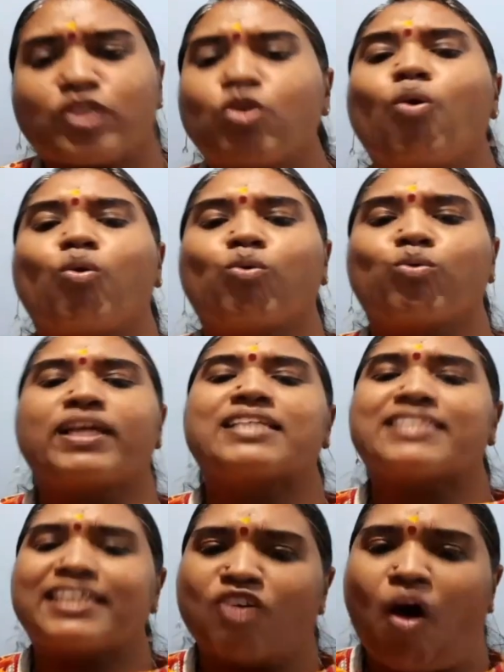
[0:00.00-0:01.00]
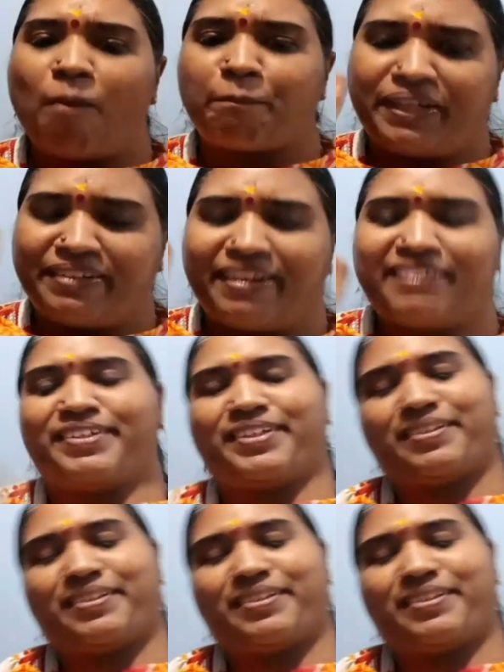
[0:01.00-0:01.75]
No, he is incompetent.